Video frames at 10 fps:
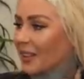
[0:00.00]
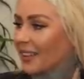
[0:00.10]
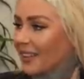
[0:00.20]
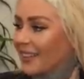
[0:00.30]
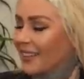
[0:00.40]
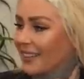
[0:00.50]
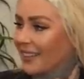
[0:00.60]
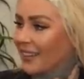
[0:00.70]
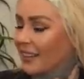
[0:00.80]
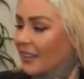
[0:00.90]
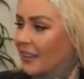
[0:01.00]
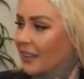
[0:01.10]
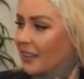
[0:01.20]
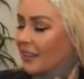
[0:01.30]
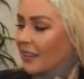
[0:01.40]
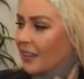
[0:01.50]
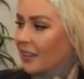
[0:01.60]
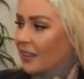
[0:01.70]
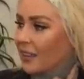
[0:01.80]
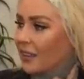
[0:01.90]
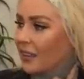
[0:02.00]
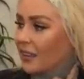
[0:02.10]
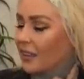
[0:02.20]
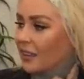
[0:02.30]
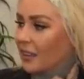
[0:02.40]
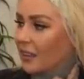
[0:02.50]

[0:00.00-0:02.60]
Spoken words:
(not speaking)